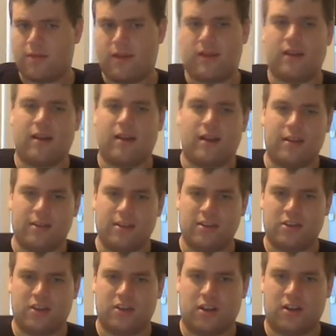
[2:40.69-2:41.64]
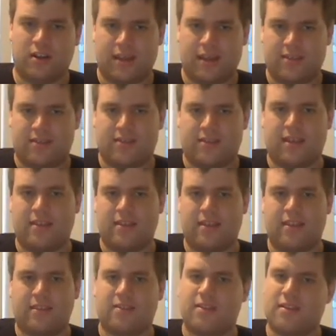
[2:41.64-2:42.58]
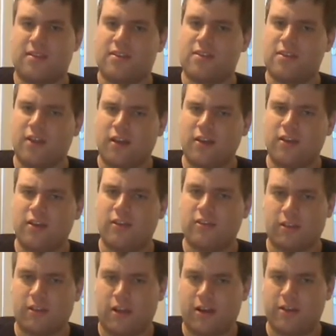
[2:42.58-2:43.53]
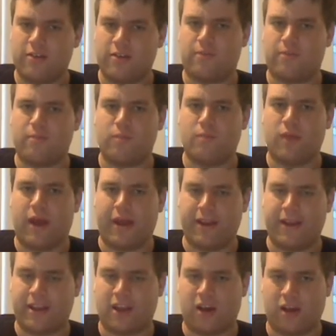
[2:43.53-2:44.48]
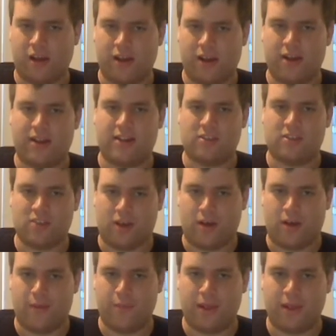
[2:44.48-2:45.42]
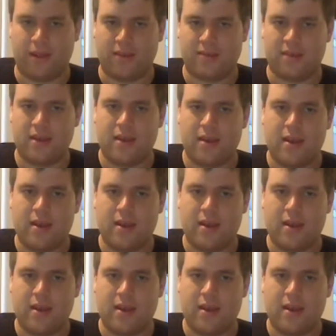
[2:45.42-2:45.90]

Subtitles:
and I think John has said this, there's not a lot of iconic zombies